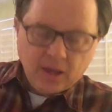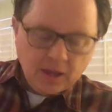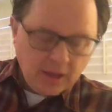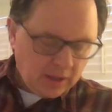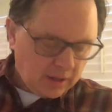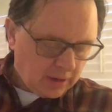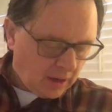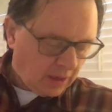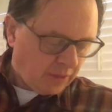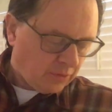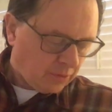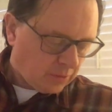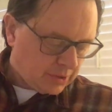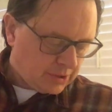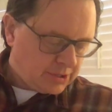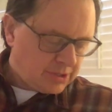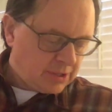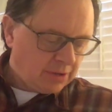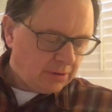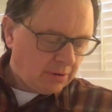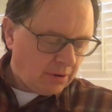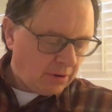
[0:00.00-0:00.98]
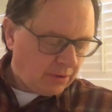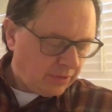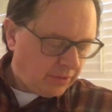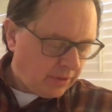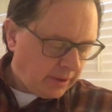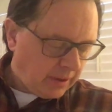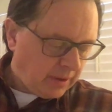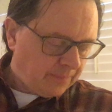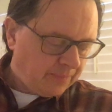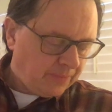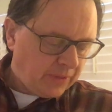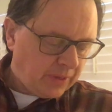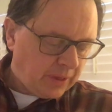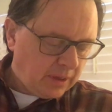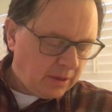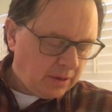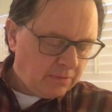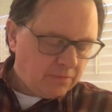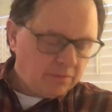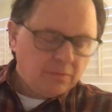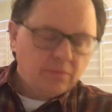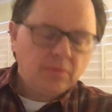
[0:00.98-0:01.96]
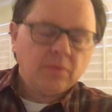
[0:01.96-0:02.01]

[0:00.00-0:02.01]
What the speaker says: In other words, the